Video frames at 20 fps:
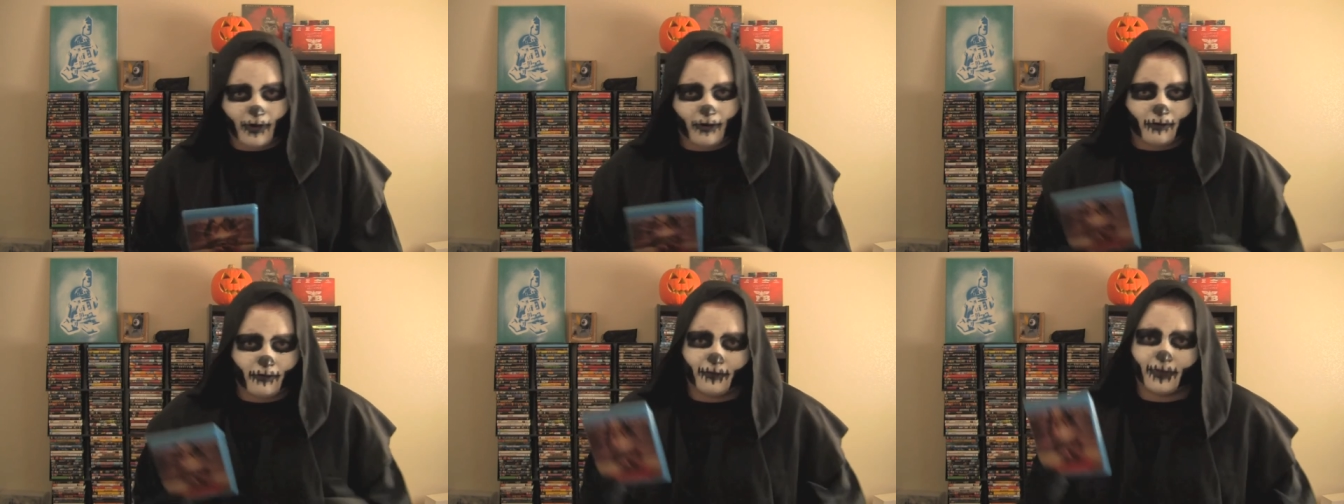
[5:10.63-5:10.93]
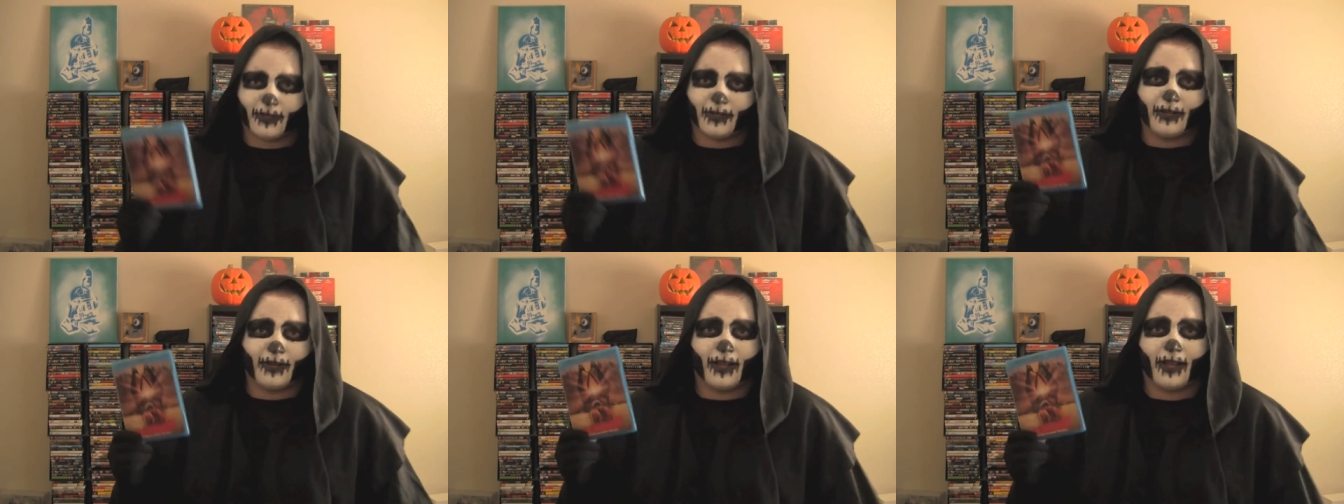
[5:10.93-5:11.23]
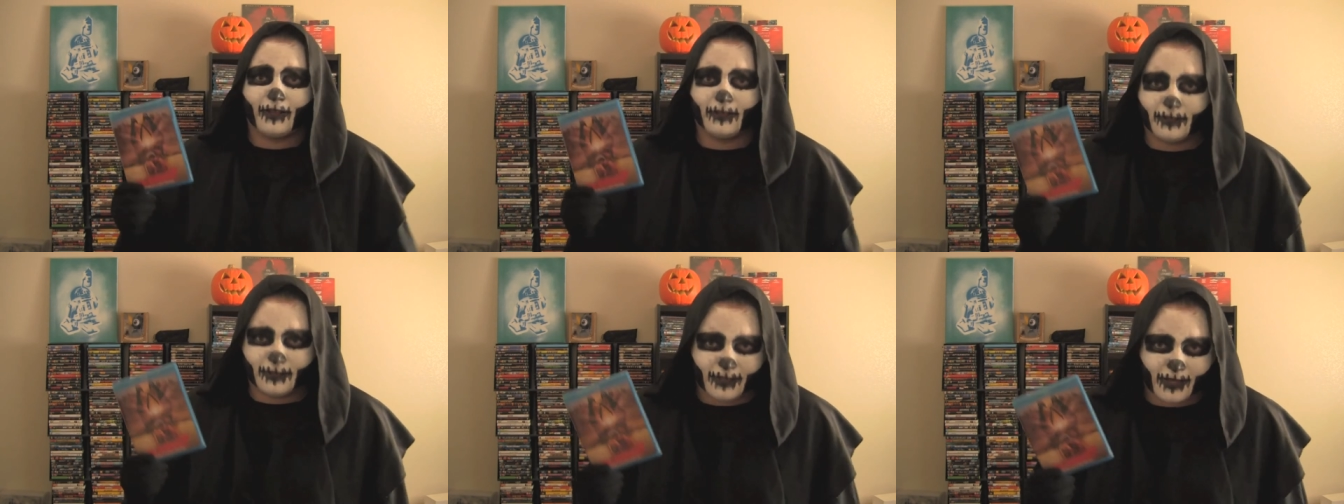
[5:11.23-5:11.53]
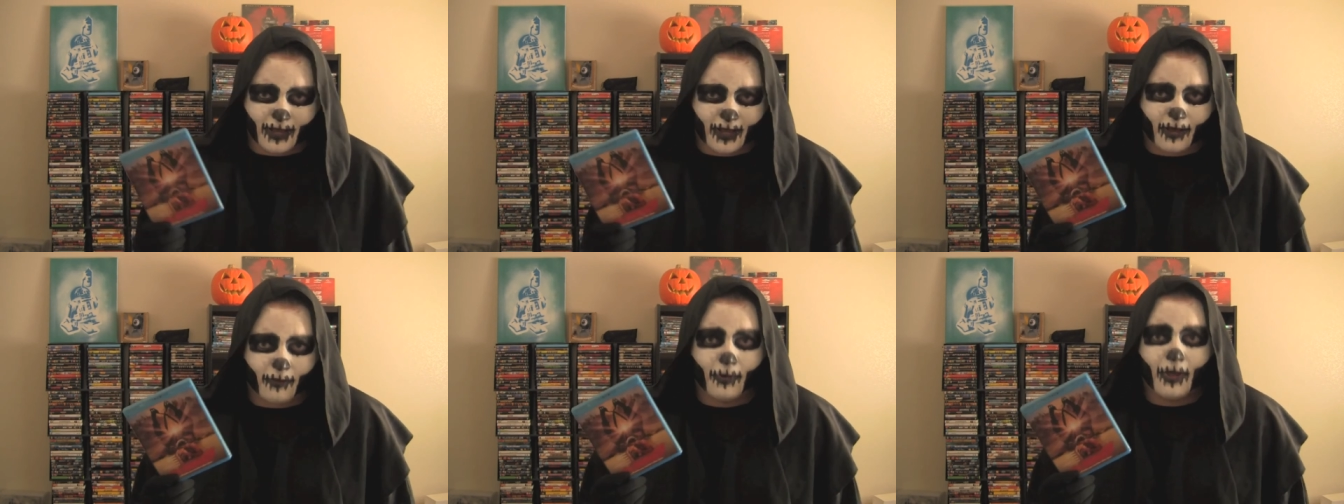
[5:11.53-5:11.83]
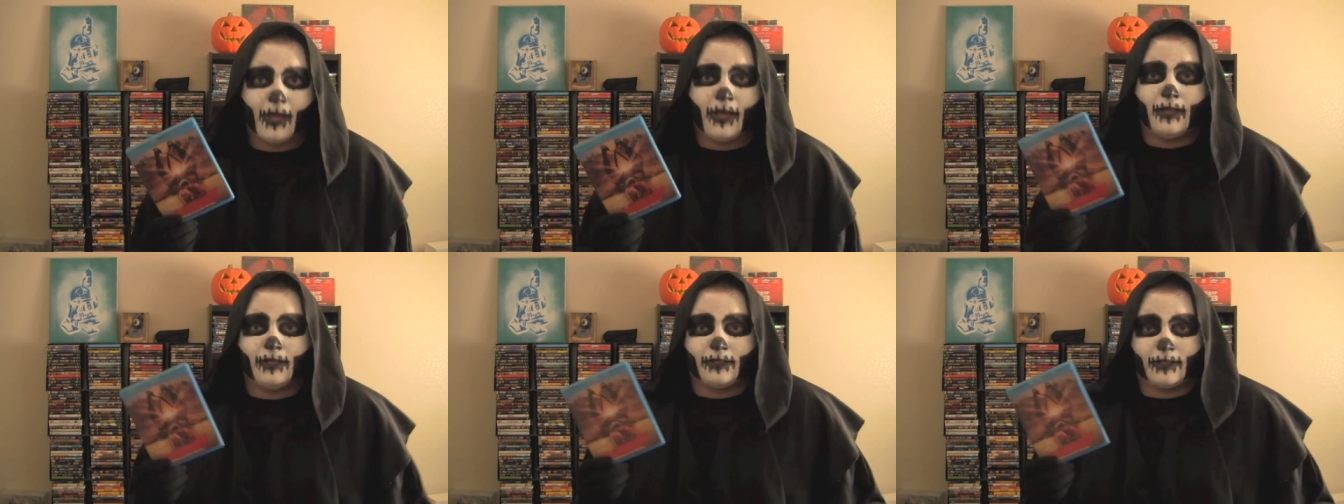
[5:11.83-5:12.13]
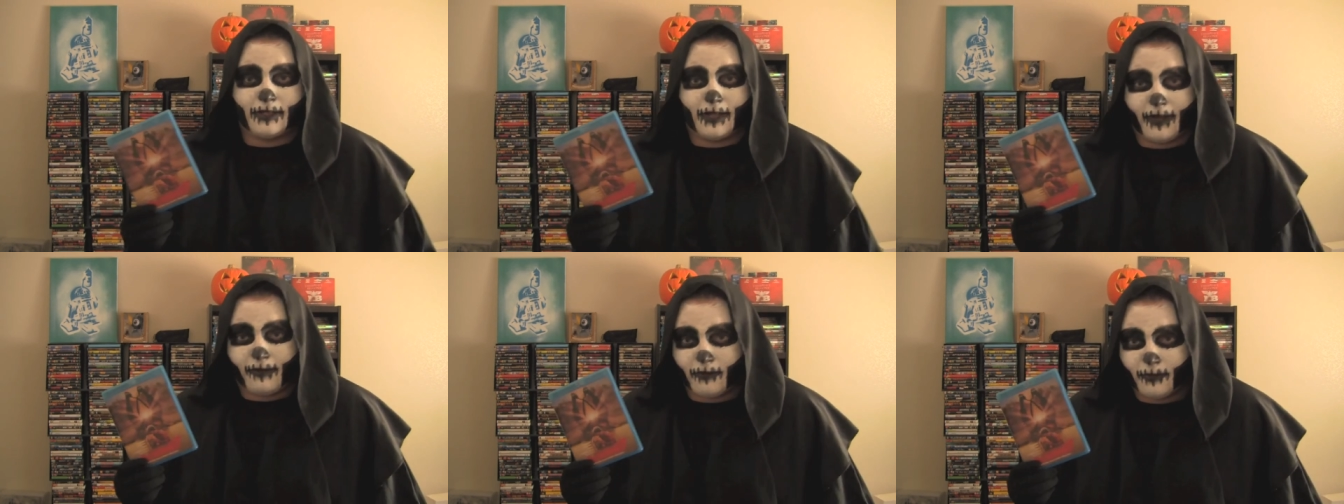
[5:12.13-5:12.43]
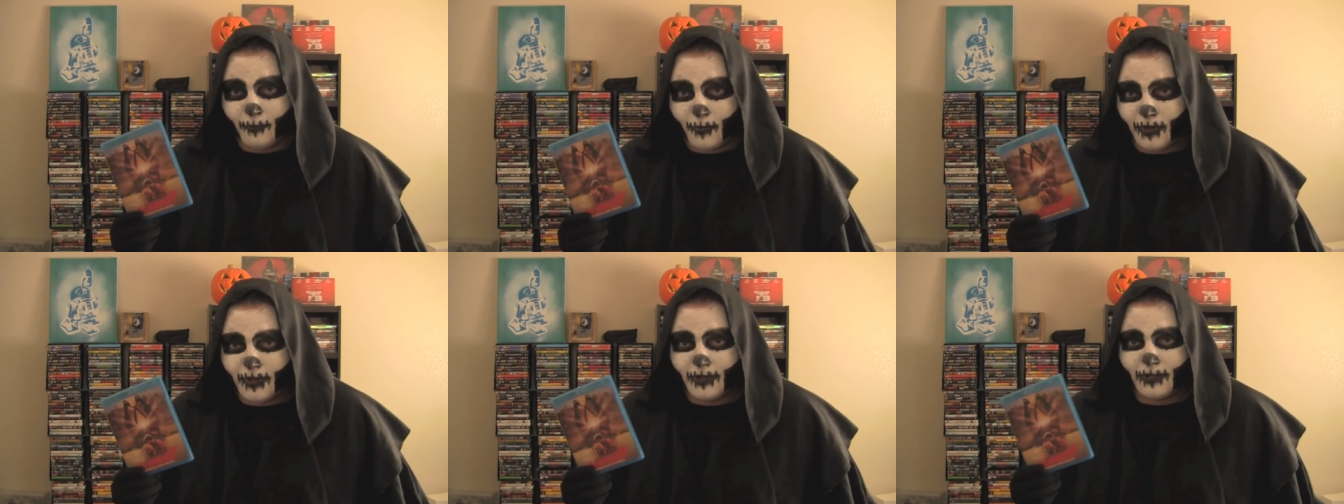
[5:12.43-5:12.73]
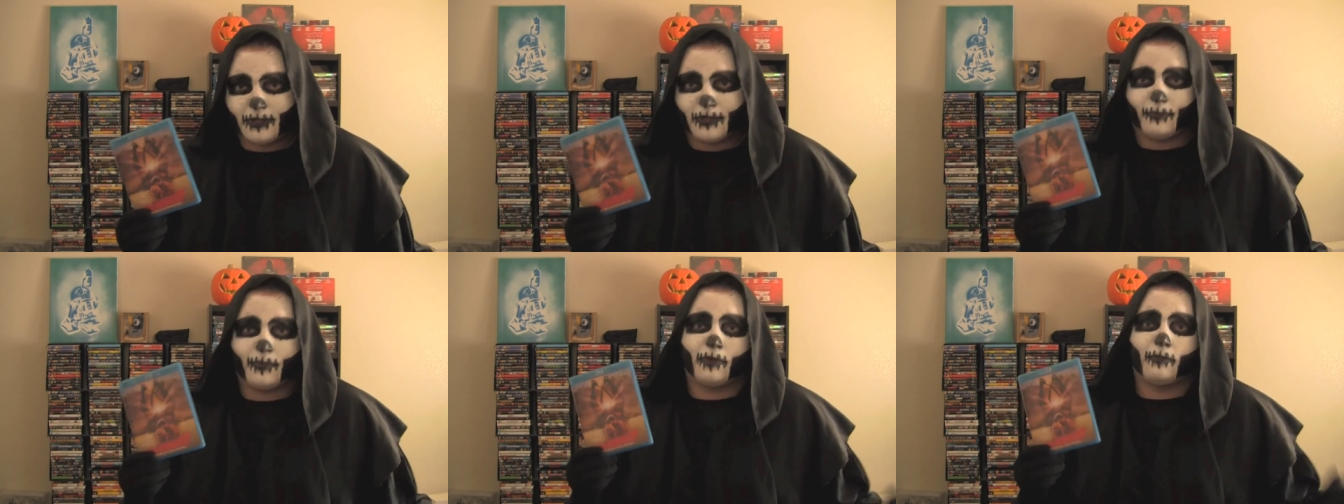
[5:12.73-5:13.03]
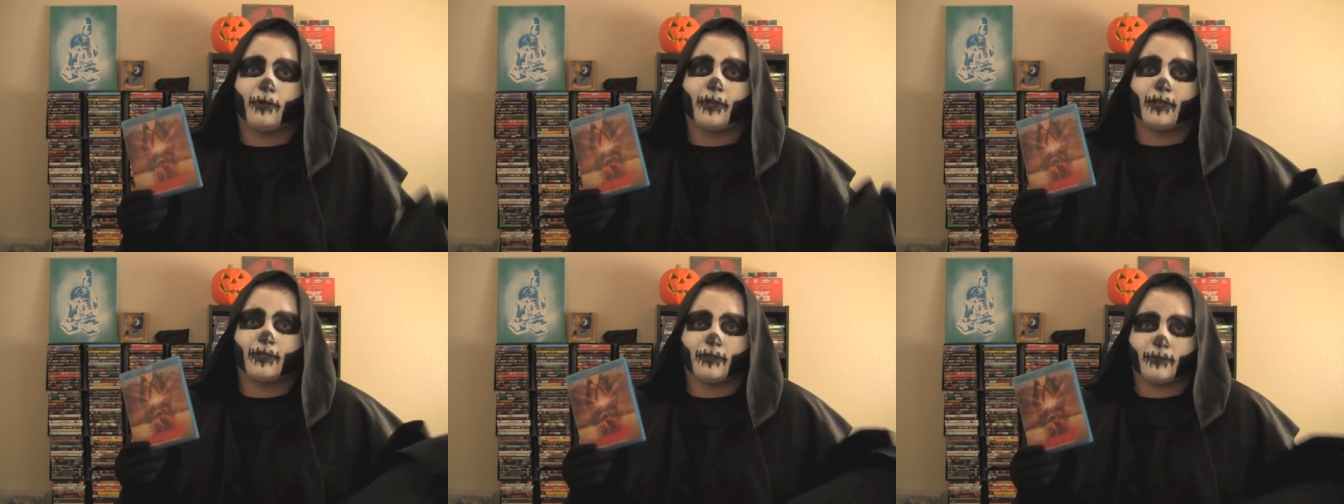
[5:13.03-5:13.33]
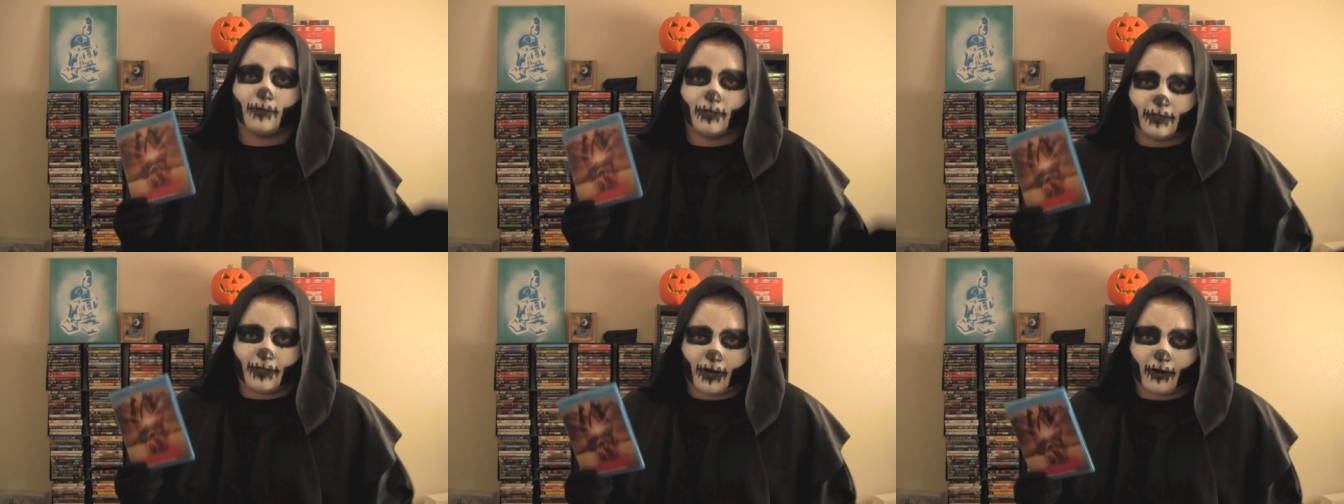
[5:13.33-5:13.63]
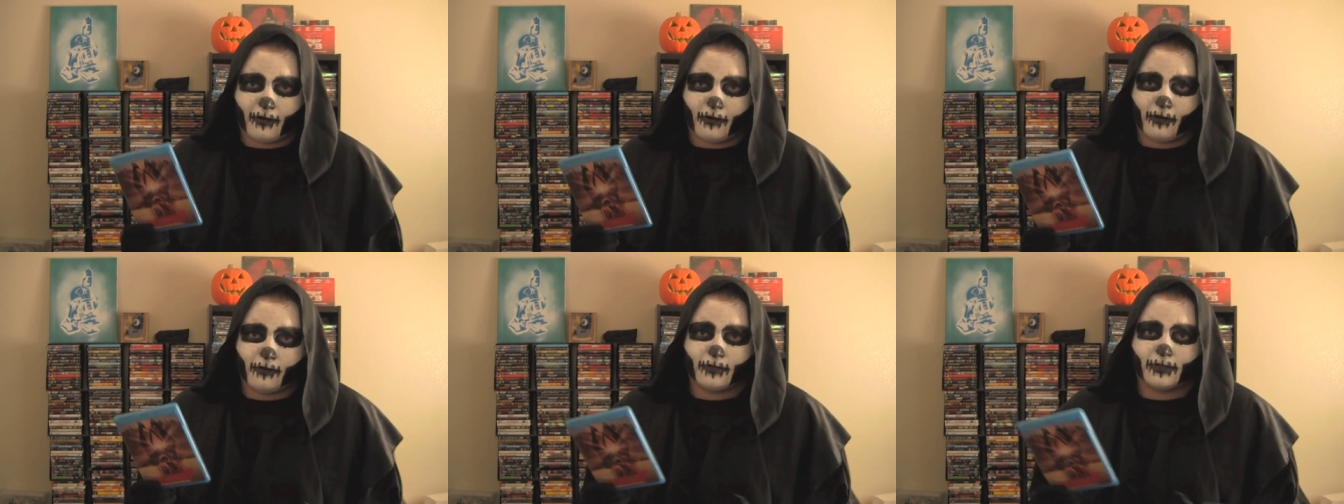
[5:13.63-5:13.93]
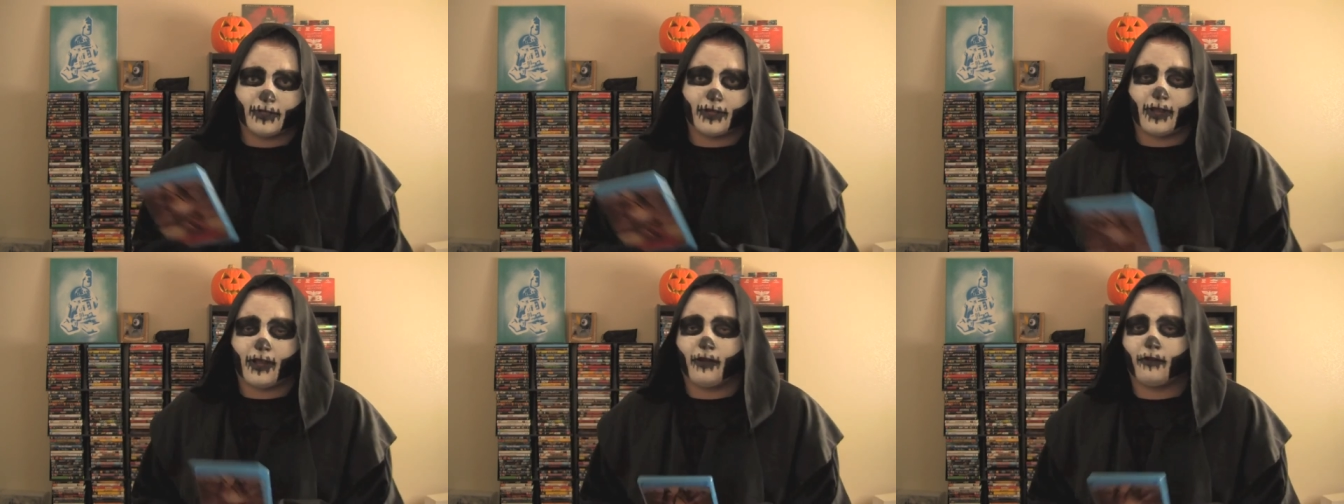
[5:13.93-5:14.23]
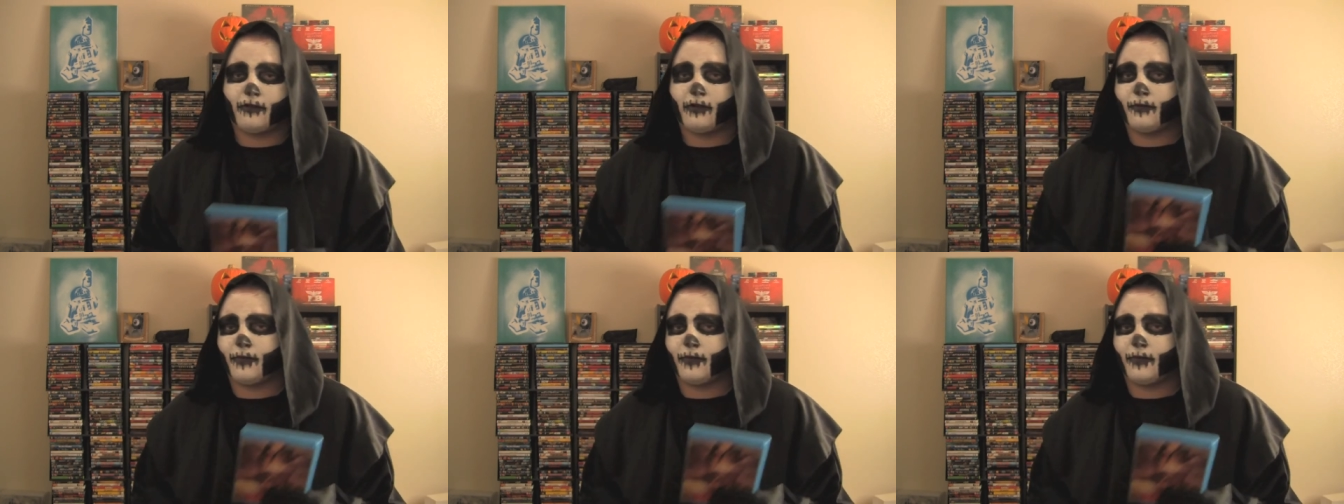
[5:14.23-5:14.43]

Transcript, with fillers: I don't know if they didn't have the time, didn't have the budget, but we get some stereo sound.